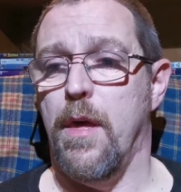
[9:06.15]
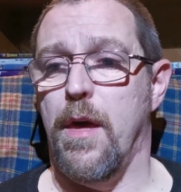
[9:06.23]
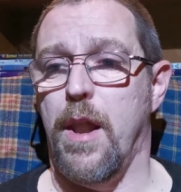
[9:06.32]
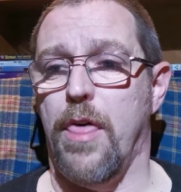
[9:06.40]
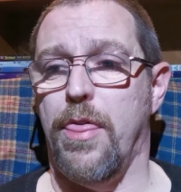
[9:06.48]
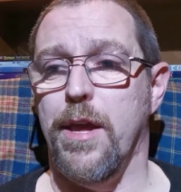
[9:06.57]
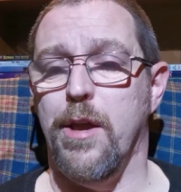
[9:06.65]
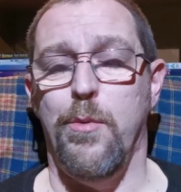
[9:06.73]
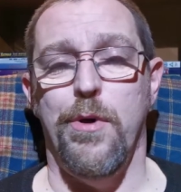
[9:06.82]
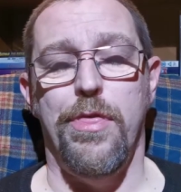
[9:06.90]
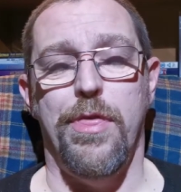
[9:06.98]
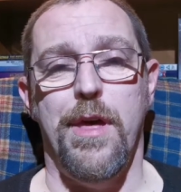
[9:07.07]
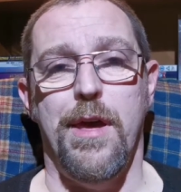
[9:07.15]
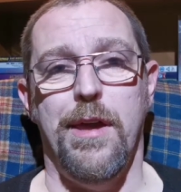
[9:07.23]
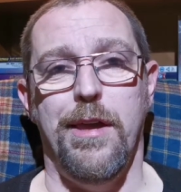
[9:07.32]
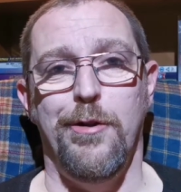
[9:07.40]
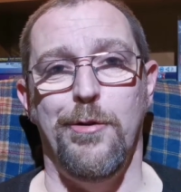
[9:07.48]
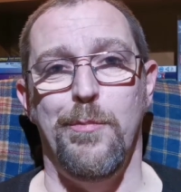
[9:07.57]
And I think with
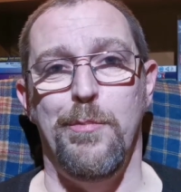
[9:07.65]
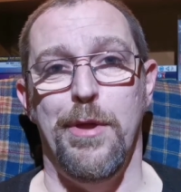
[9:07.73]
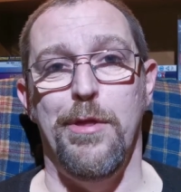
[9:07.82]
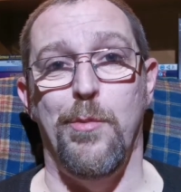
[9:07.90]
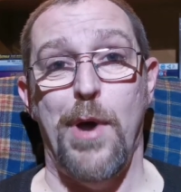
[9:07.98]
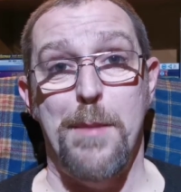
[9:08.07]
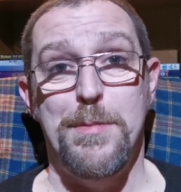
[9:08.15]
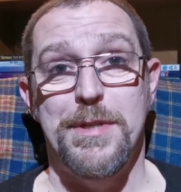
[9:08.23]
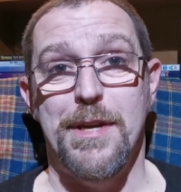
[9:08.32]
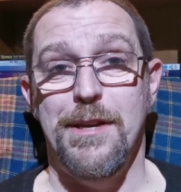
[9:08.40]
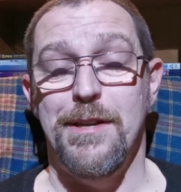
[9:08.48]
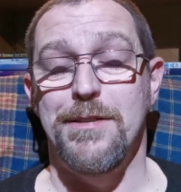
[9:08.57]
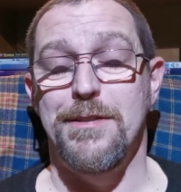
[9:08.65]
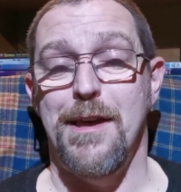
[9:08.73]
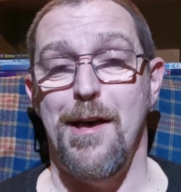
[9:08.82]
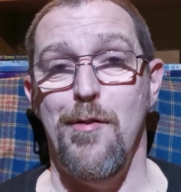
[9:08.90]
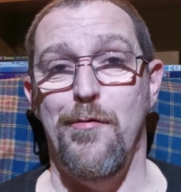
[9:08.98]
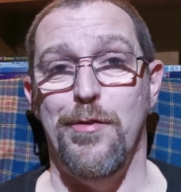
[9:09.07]
you know, the website
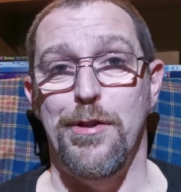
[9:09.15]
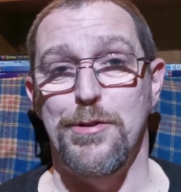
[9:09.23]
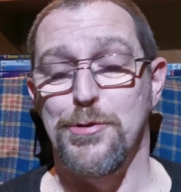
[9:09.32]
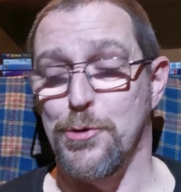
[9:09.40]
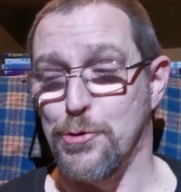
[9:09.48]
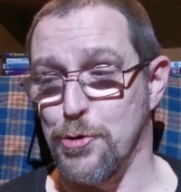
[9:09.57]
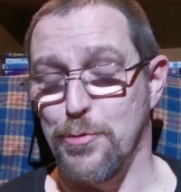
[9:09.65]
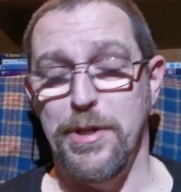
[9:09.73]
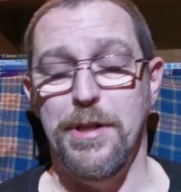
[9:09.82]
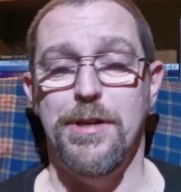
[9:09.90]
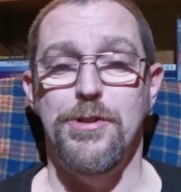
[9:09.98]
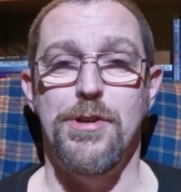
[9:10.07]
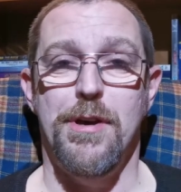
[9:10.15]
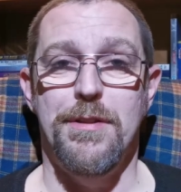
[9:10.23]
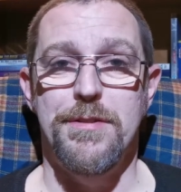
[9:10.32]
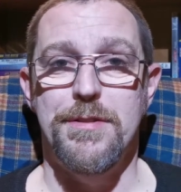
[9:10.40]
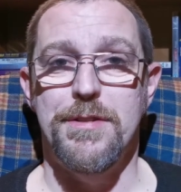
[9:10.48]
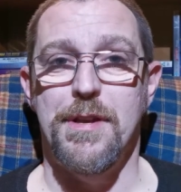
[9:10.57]
itself and the social media
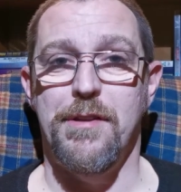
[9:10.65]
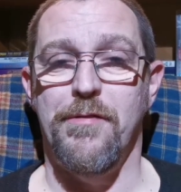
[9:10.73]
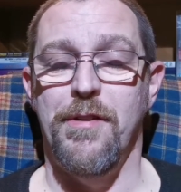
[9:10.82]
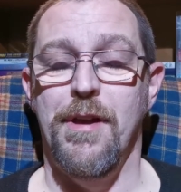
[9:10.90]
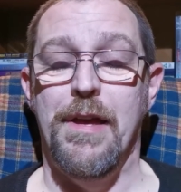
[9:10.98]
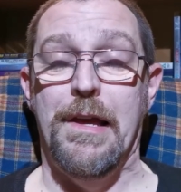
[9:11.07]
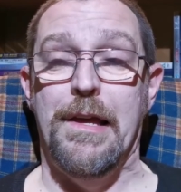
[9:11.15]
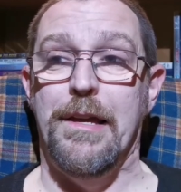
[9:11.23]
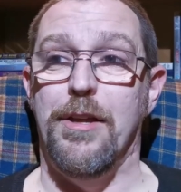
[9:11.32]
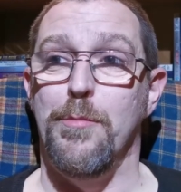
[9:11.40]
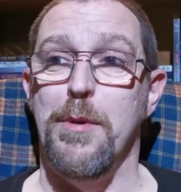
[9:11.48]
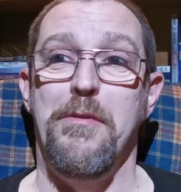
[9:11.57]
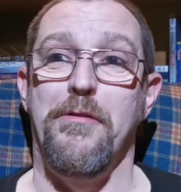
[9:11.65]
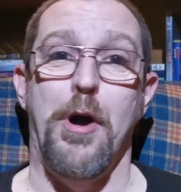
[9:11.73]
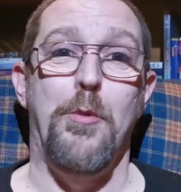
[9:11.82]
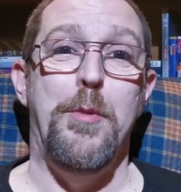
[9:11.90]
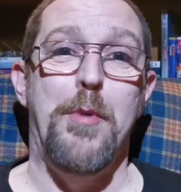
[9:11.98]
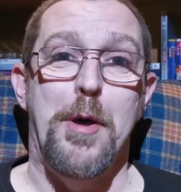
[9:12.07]
channels and stuff, you know, maybe I've
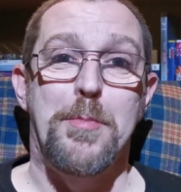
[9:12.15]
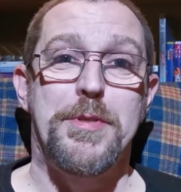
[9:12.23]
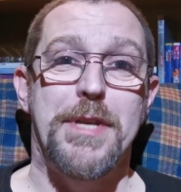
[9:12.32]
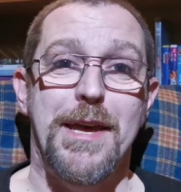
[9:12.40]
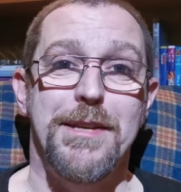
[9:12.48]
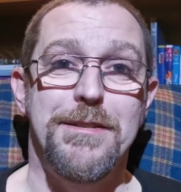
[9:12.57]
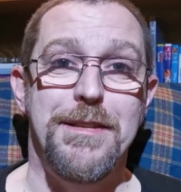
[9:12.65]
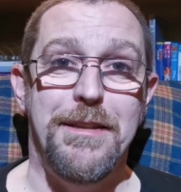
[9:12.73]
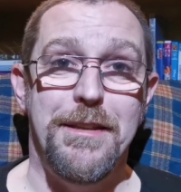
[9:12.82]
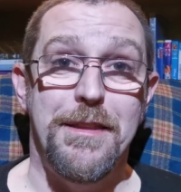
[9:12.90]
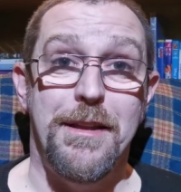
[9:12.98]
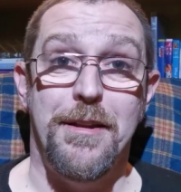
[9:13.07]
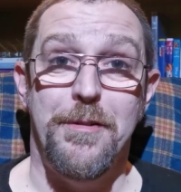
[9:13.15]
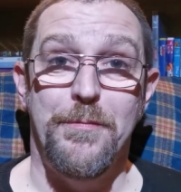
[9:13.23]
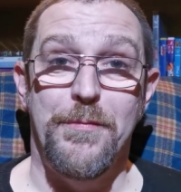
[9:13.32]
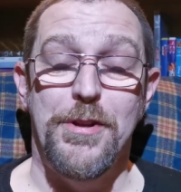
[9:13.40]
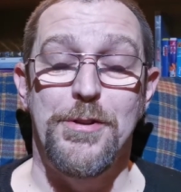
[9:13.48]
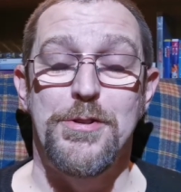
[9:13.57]
got a wee bit obsessed here and there,
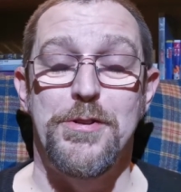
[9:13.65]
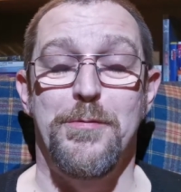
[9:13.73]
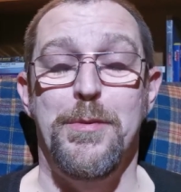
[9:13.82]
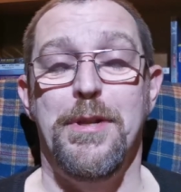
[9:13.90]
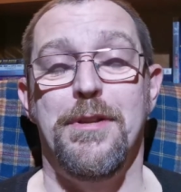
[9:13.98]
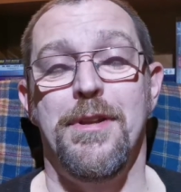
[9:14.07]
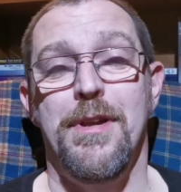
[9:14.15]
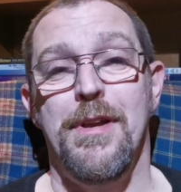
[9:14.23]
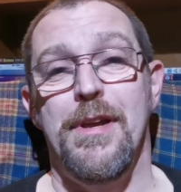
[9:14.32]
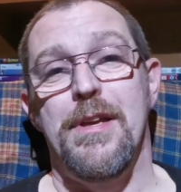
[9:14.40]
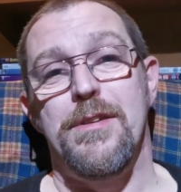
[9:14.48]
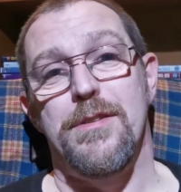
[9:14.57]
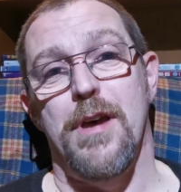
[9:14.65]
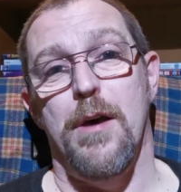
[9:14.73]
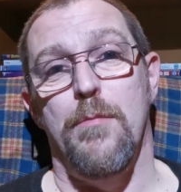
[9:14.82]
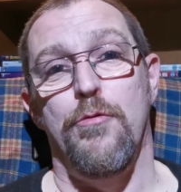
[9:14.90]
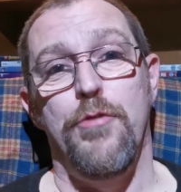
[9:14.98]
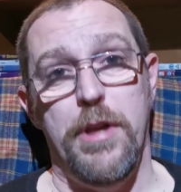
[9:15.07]
you know, as I've been sort
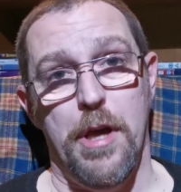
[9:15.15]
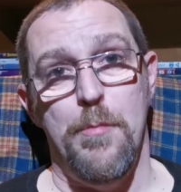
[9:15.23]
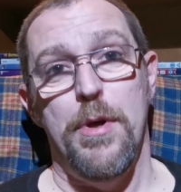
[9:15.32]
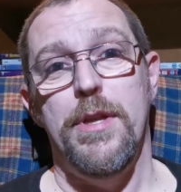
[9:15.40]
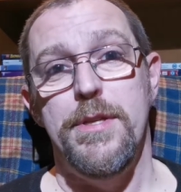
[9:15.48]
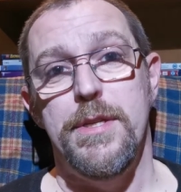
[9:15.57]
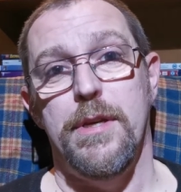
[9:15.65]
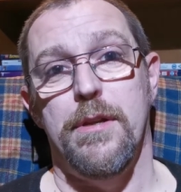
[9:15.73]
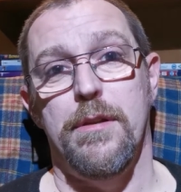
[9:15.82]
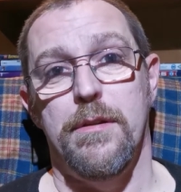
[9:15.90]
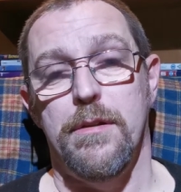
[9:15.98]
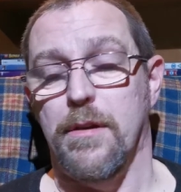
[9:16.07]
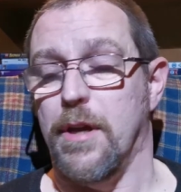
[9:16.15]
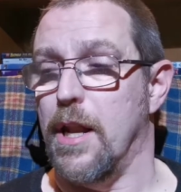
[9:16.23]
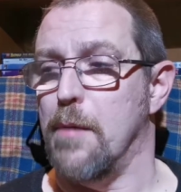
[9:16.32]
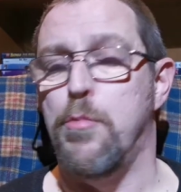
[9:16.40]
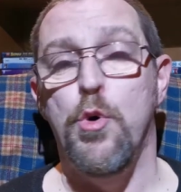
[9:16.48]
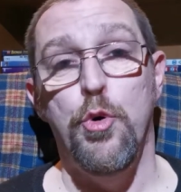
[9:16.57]
of rehabilitating,
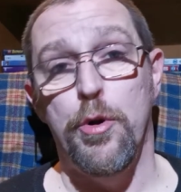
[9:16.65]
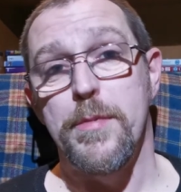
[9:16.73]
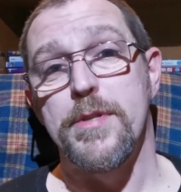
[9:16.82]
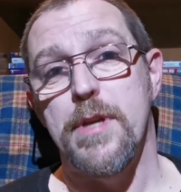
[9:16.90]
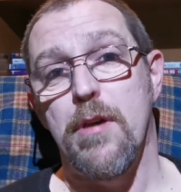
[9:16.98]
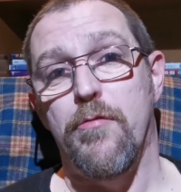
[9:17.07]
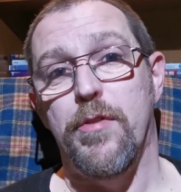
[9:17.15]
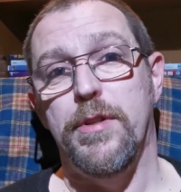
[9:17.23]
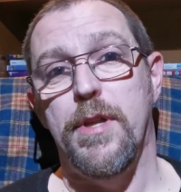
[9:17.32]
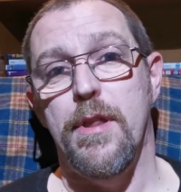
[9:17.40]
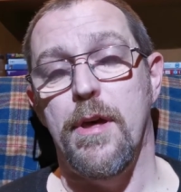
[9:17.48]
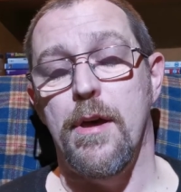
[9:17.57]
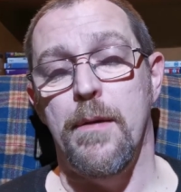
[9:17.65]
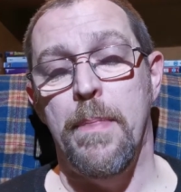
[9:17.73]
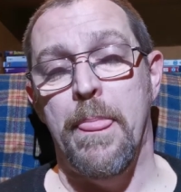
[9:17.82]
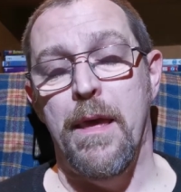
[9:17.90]
kind of pouring myself into that.